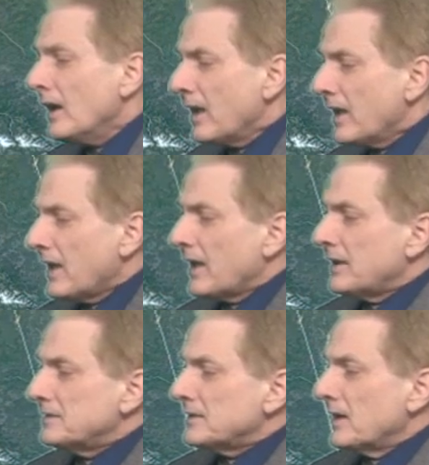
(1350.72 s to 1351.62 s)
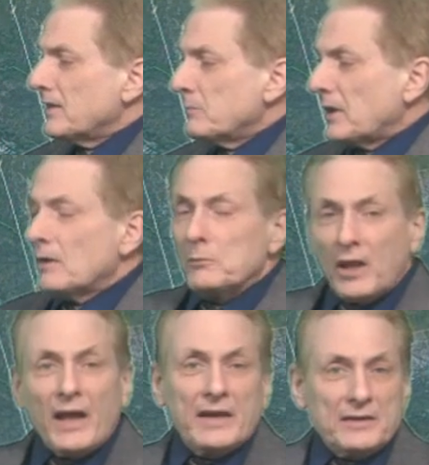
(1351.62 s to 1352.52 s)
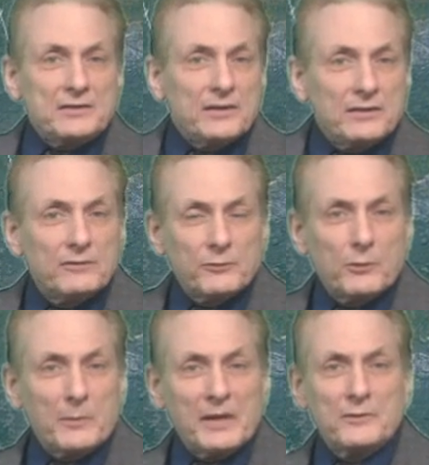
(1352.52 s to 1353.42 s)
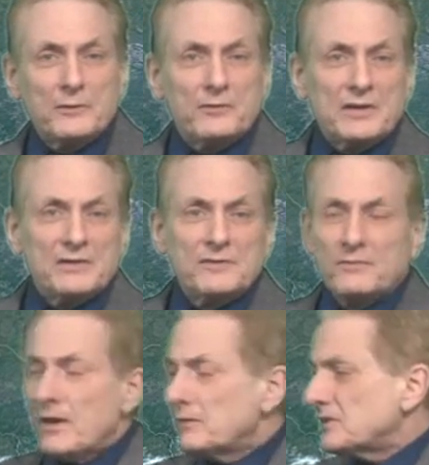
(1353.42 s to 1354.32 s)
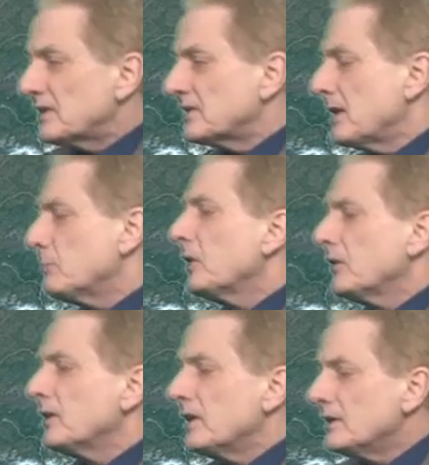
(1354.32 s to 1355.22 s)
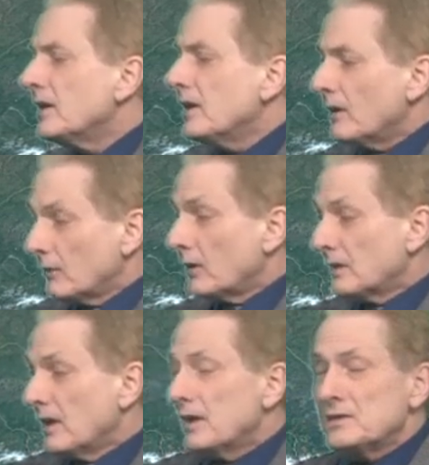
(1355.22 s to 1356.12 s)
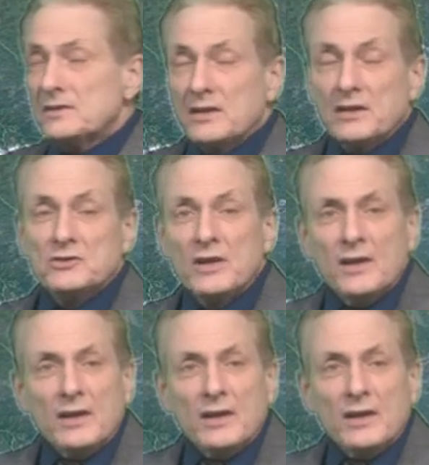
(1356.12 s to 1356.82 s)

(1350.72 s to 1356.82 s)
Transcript: and then become light for the remainder of these 5 to 6 day period along the ice edge.